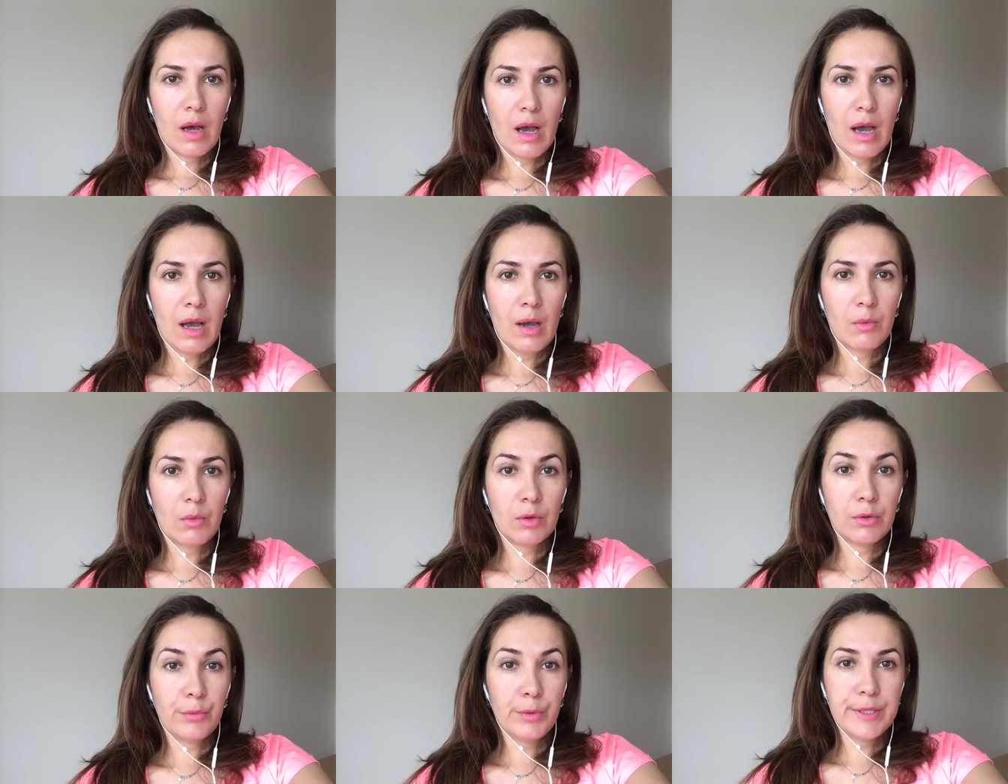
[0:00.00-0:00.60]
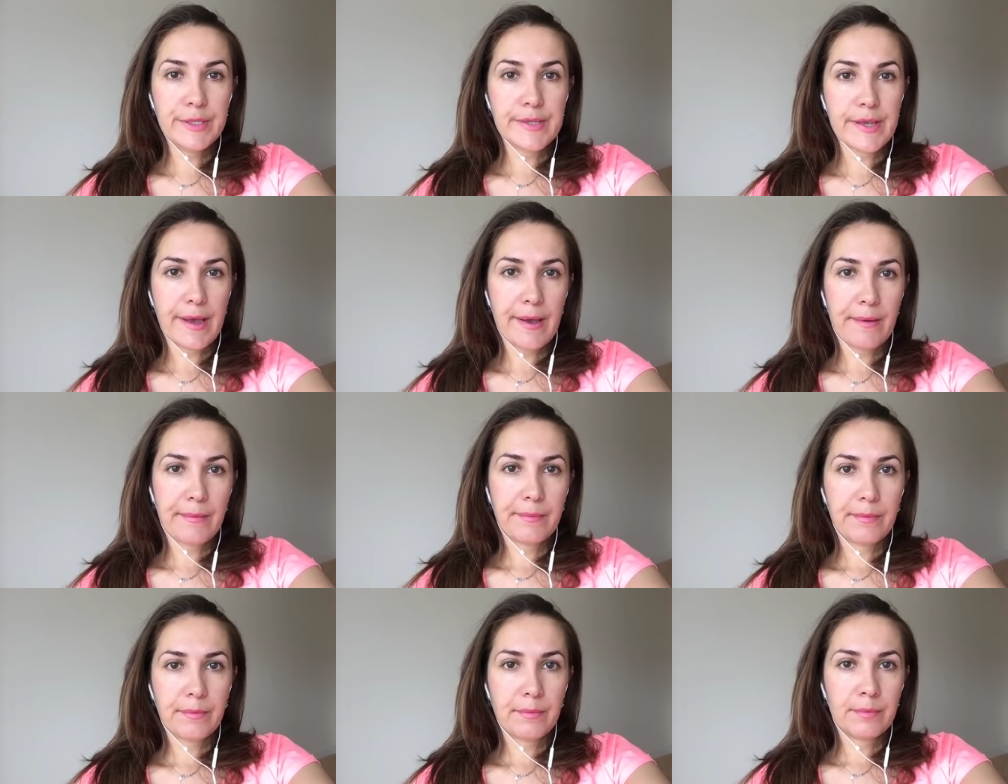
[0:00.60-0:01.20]
I want
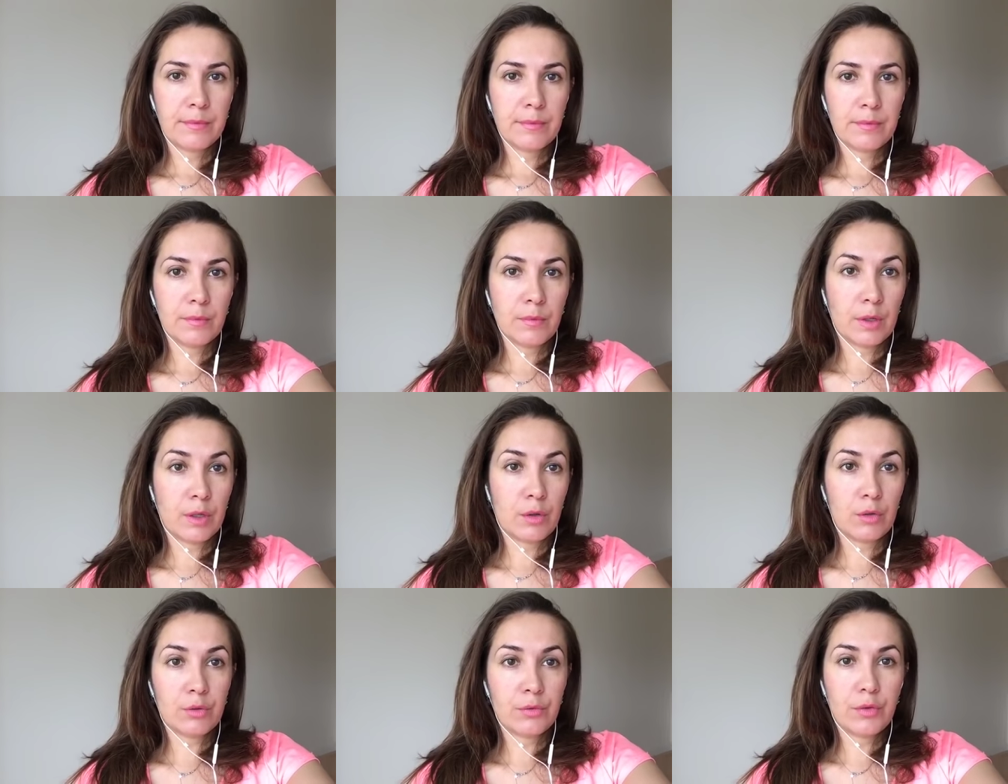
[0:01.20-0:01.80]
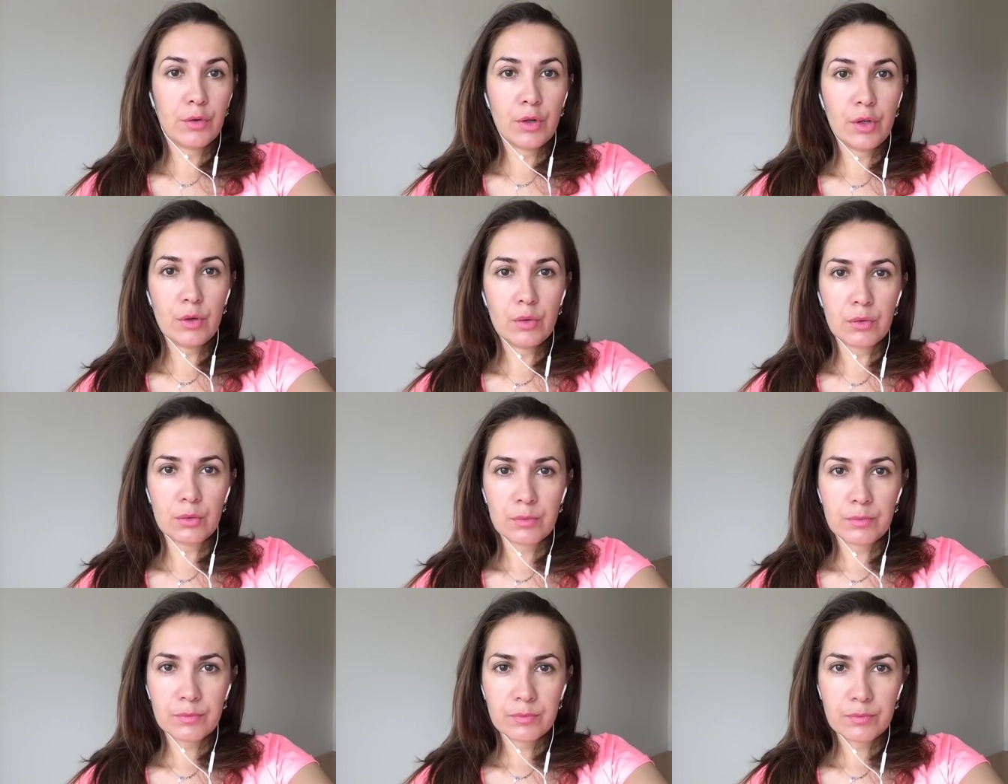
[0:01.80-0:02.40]
visa. Well, good for
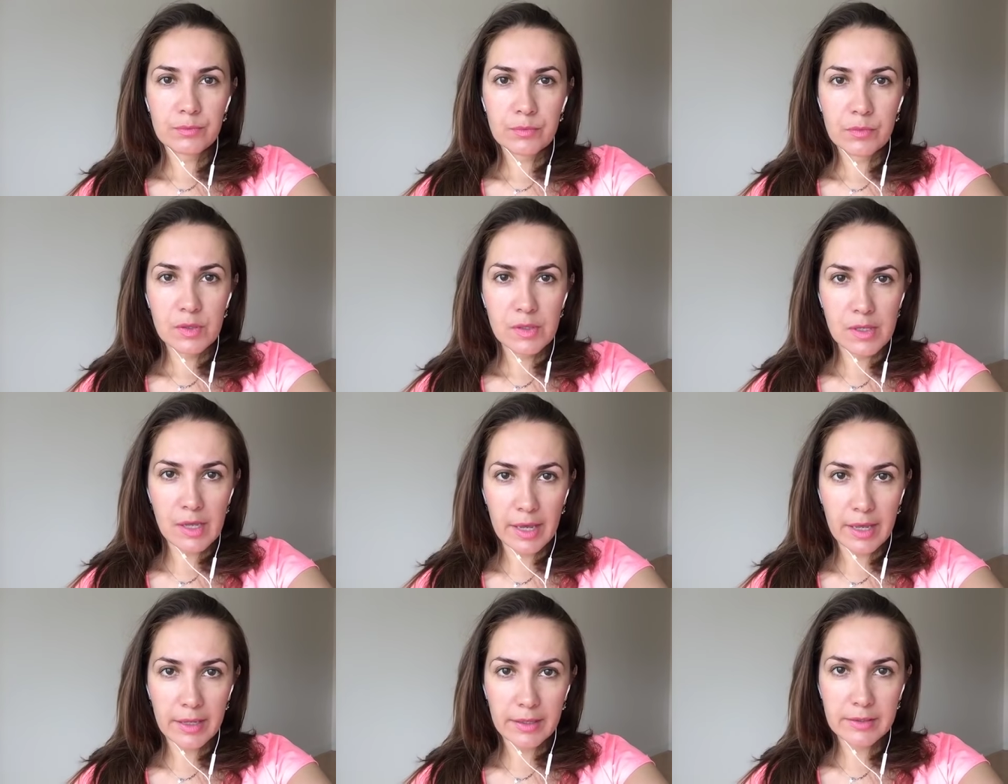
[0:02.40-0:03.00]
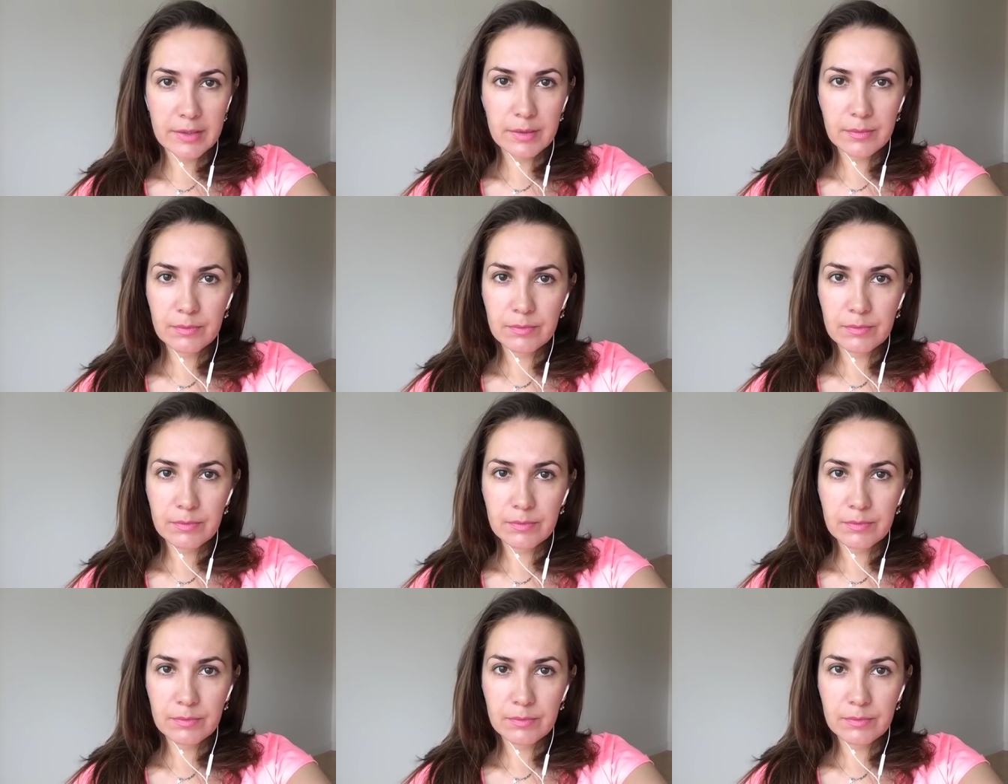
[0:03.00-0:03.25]
you, Syed.